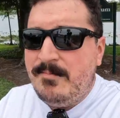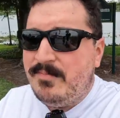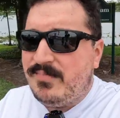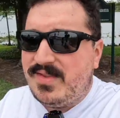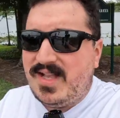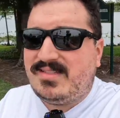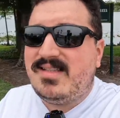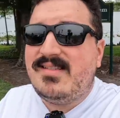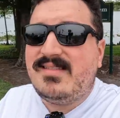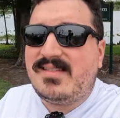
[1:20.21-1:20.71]

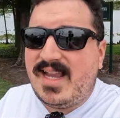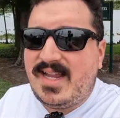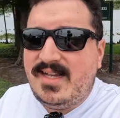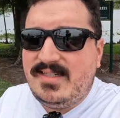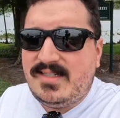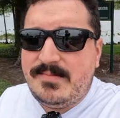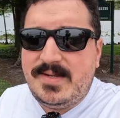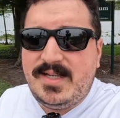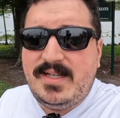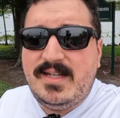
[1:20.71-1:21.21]
That's insane
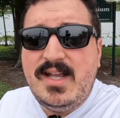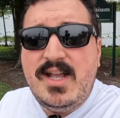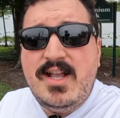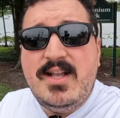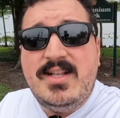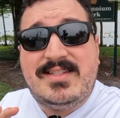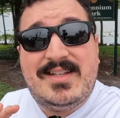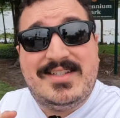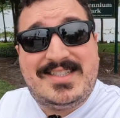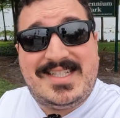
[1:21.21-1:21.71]
to me.
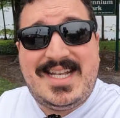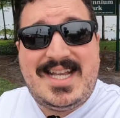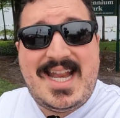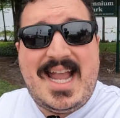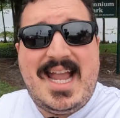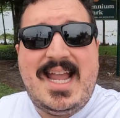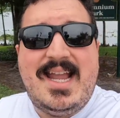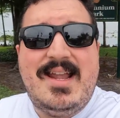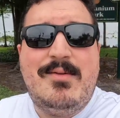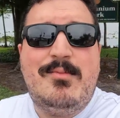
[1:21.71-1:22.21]
So
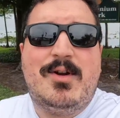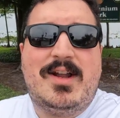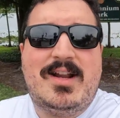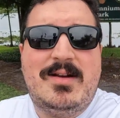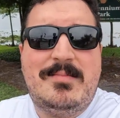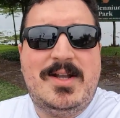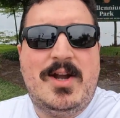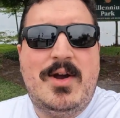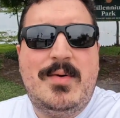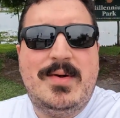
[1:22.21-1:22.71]
today we're gonna
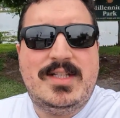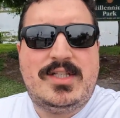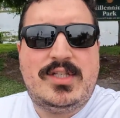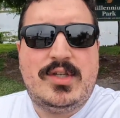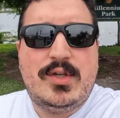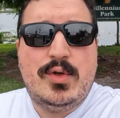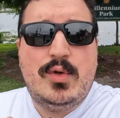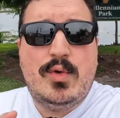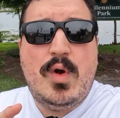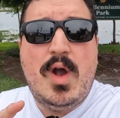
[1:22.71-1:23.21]
be going
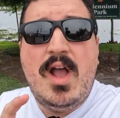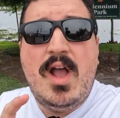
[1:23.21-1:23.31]
to